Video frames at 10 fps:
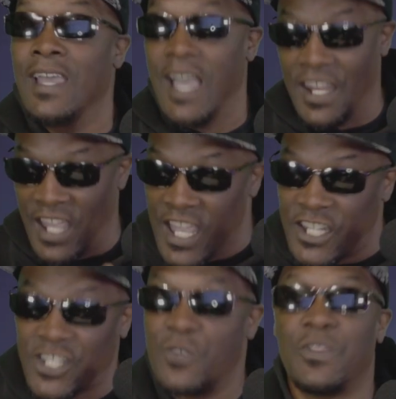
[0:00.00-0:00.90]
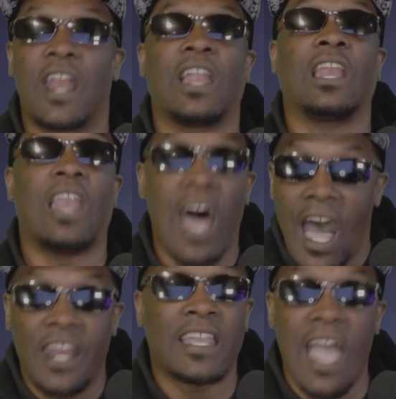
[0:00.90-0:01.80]
An issue that a
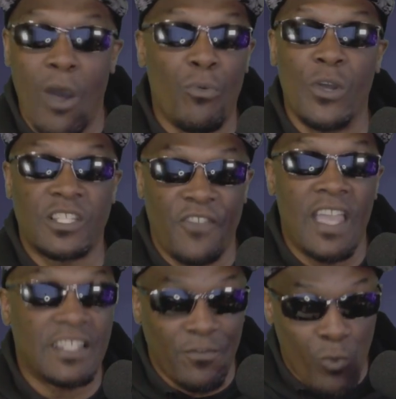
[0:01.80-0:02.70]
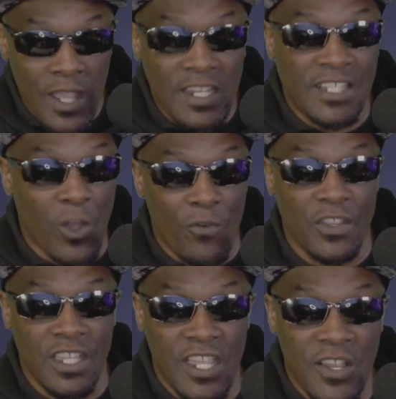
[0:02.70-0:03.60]
lot of Cowboys fans have witnessed over
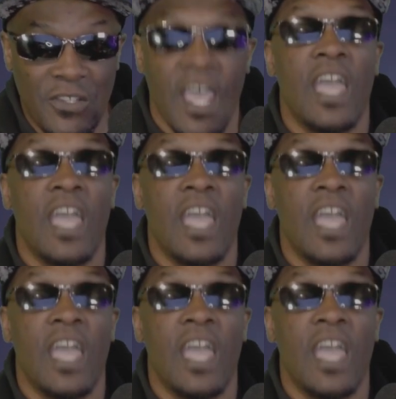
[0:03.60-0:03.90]
the years